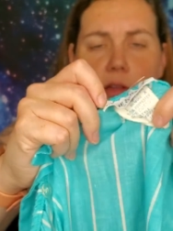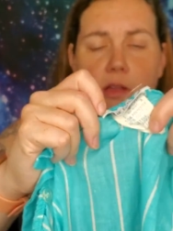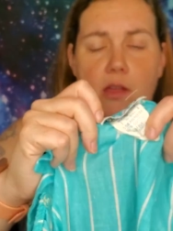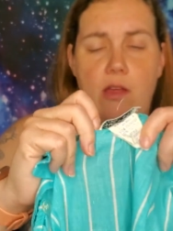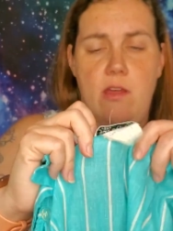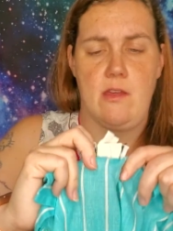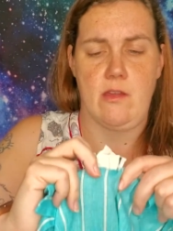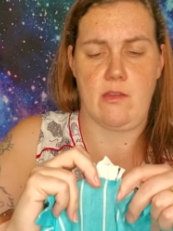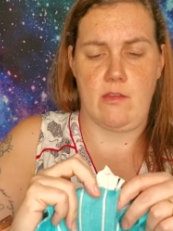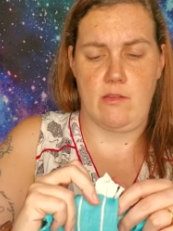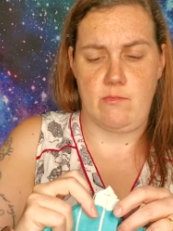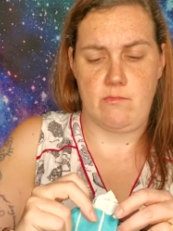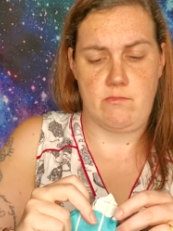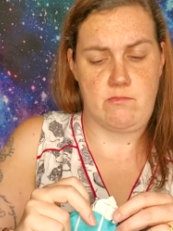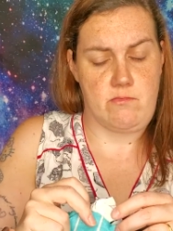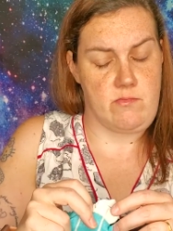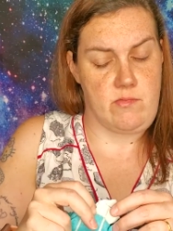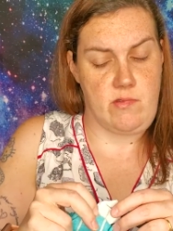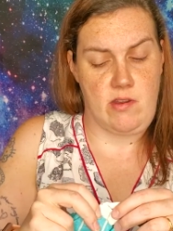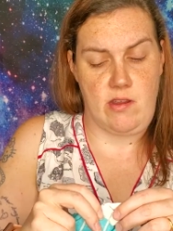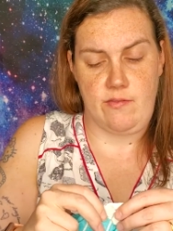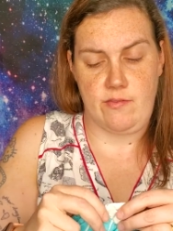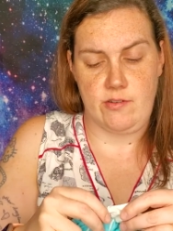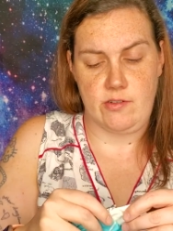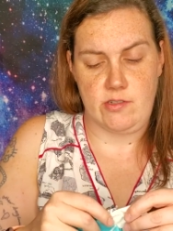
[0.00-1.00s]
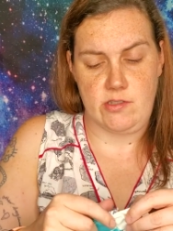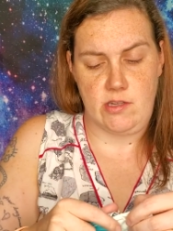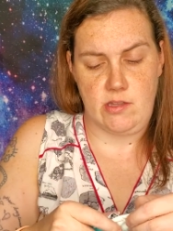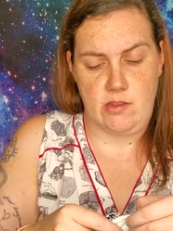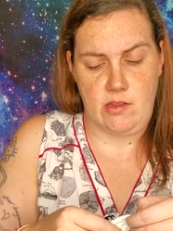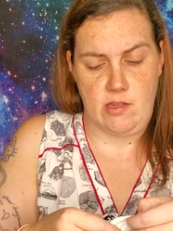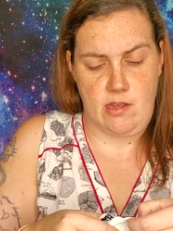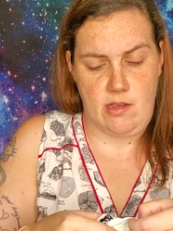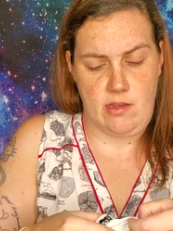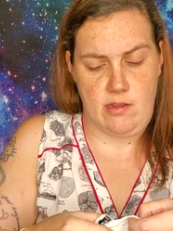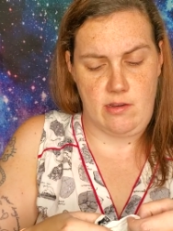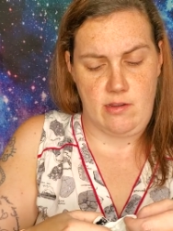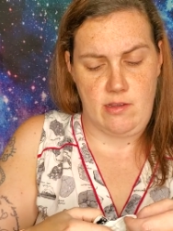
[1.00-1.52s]
um, never seen
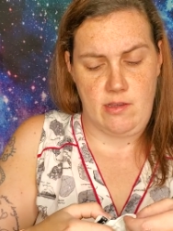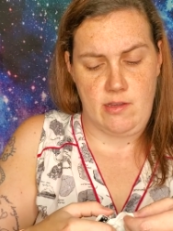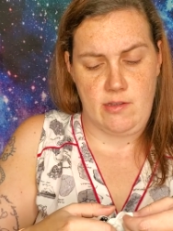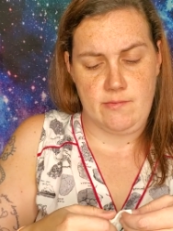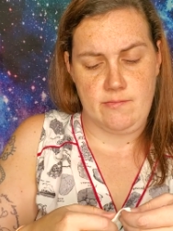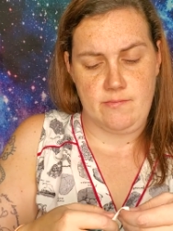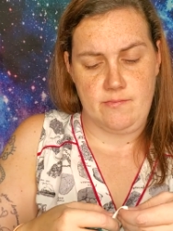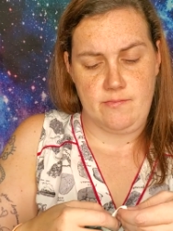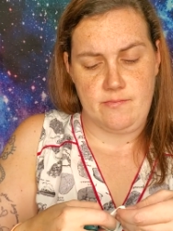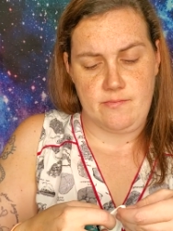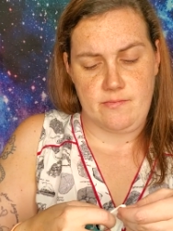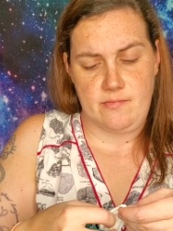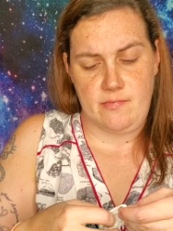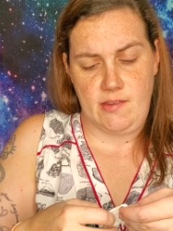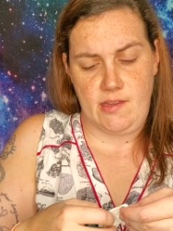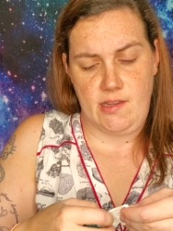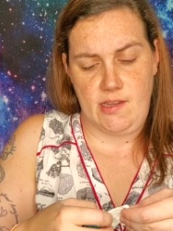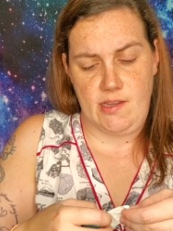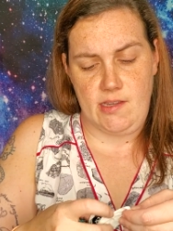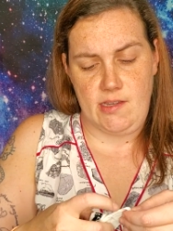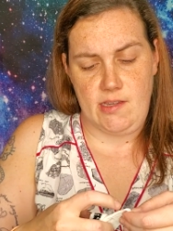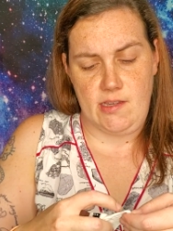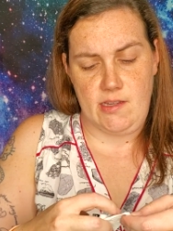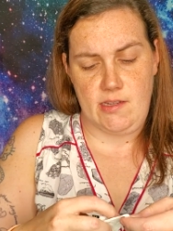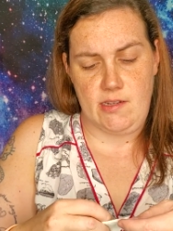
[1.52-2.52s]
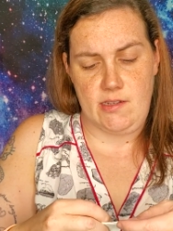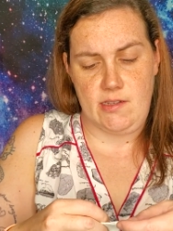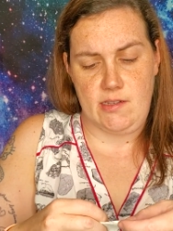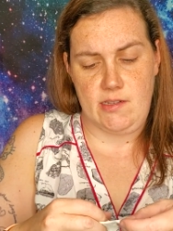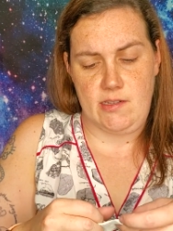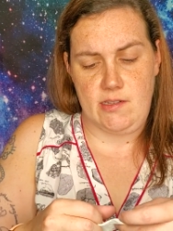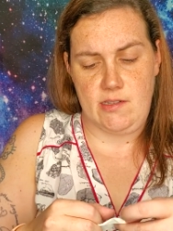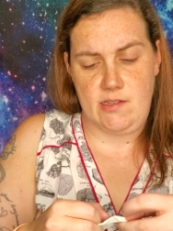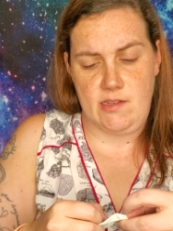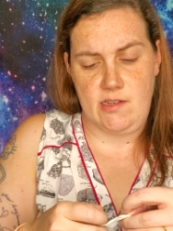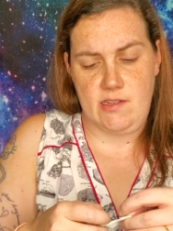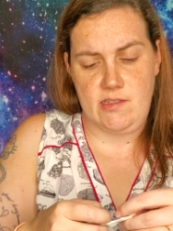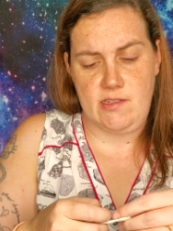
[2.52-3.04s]
that. It
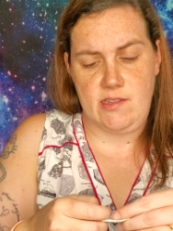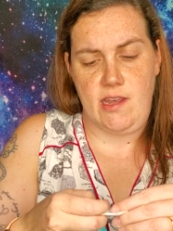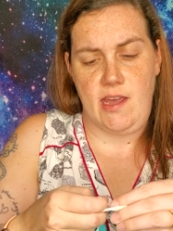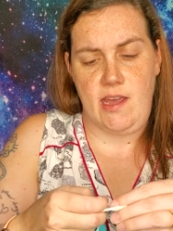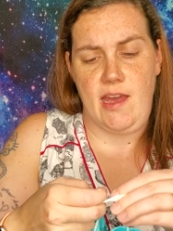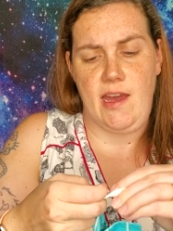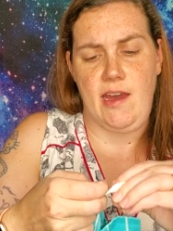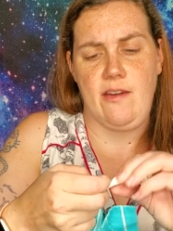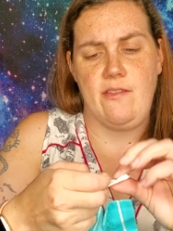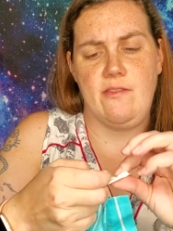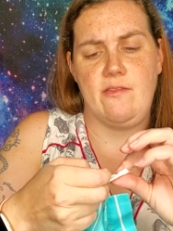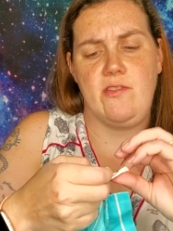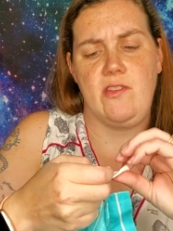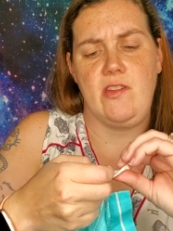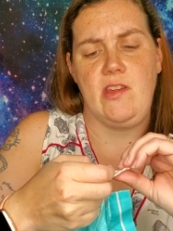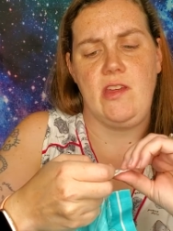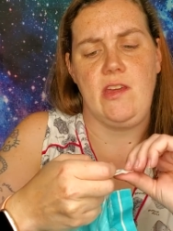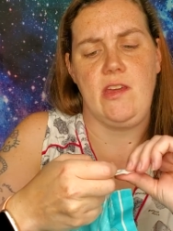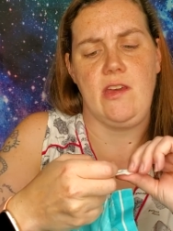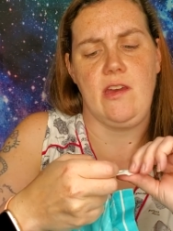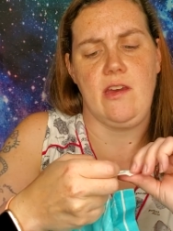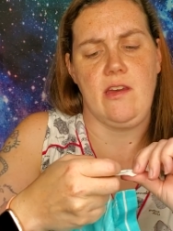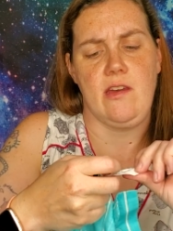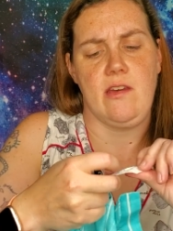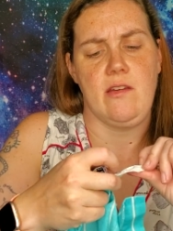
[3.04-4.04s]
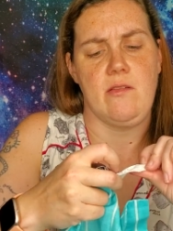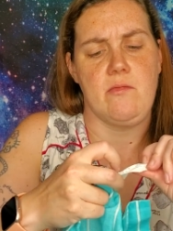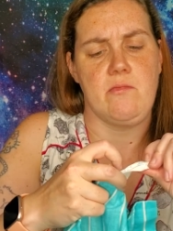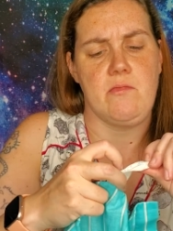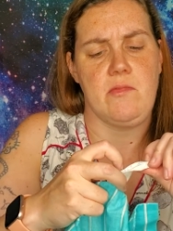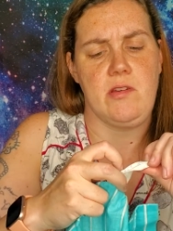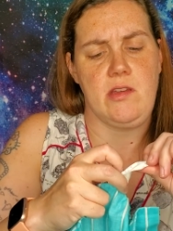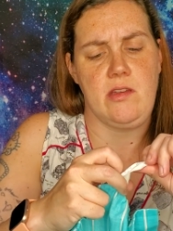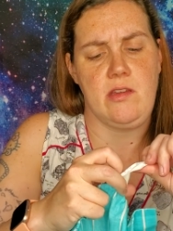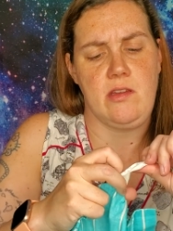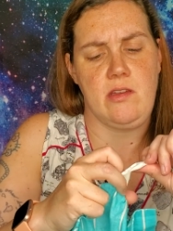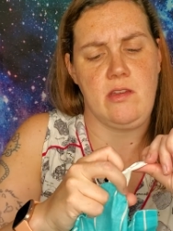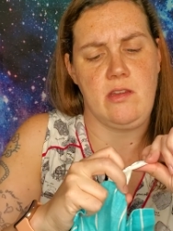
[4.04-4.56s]
does have the um,
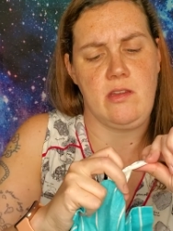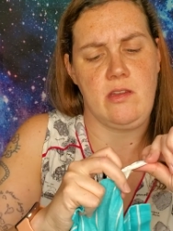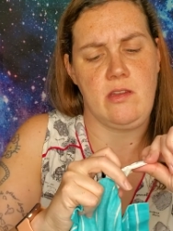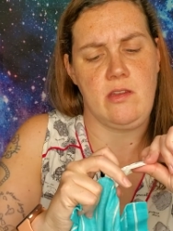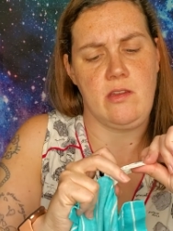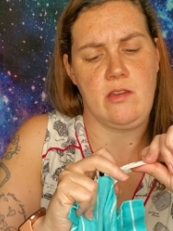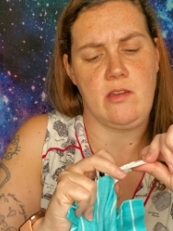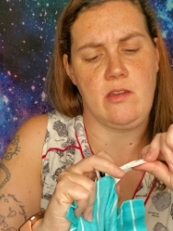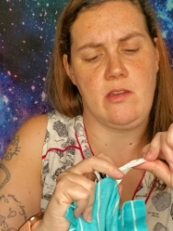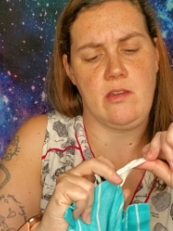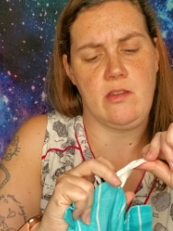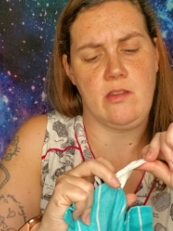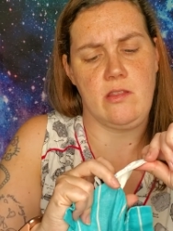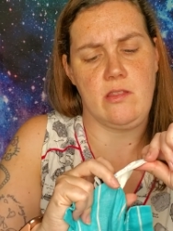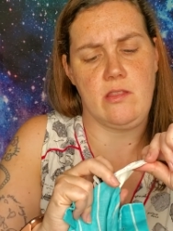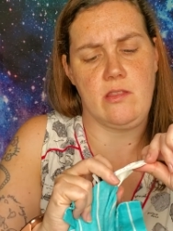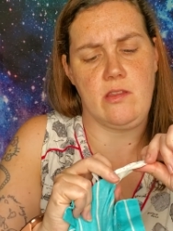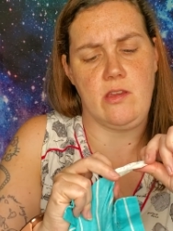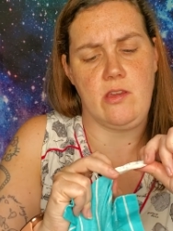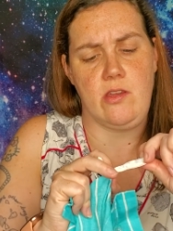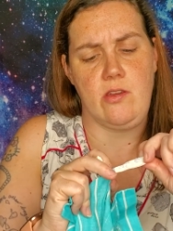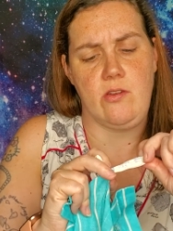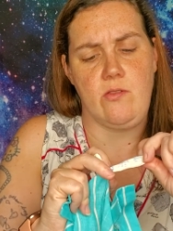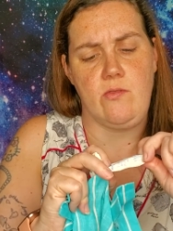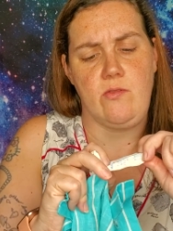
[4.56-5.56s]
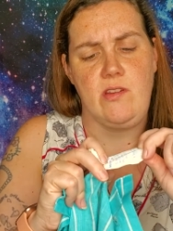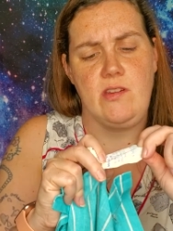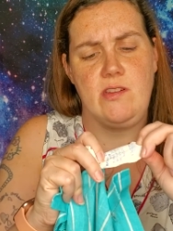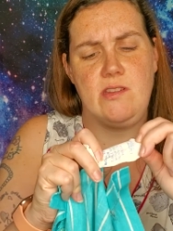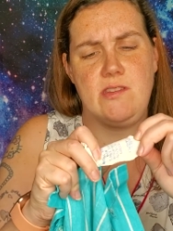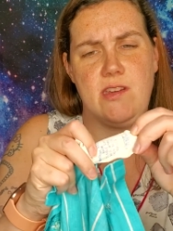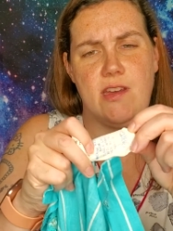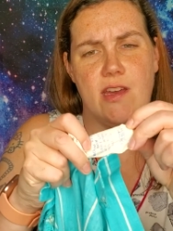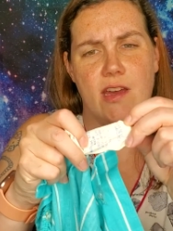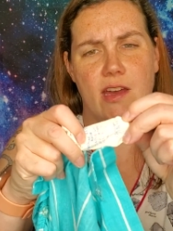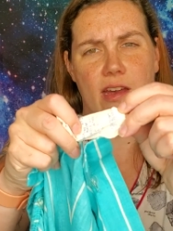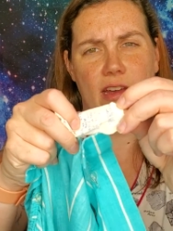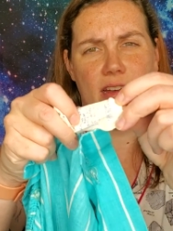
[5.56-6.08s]
the union
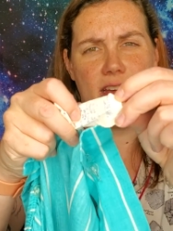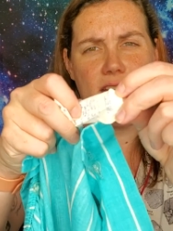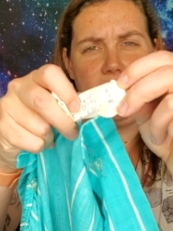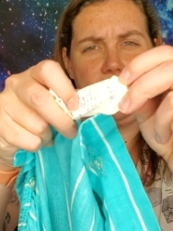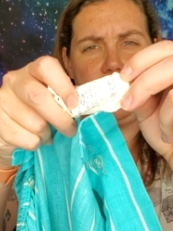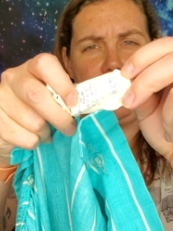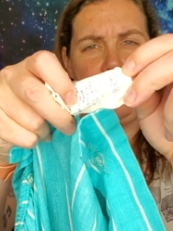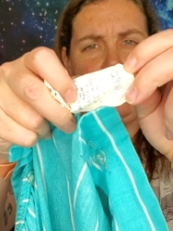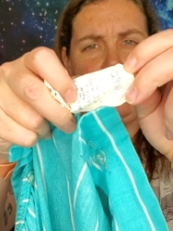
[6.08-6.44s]
tag